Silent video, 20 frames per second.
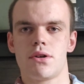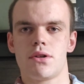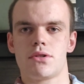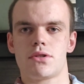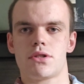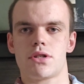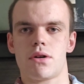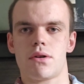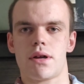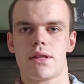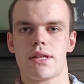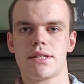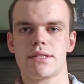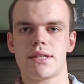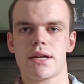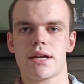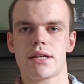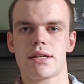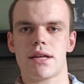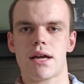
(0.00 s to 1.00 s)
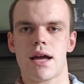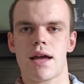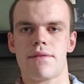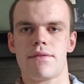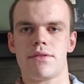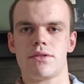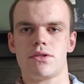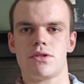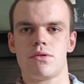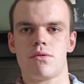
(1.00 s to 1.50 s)
So let's take a
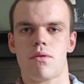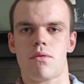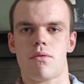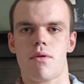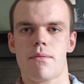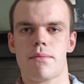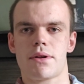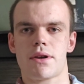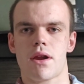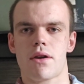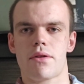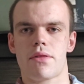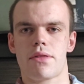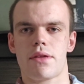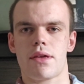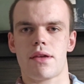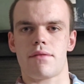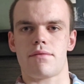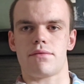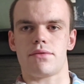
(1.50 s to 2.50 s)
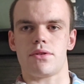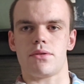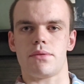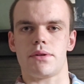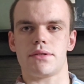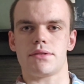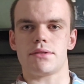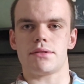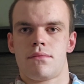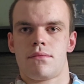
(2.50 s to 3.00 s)
dive into A Woman Under the
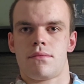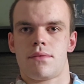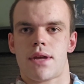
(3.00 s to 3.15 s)
Influence.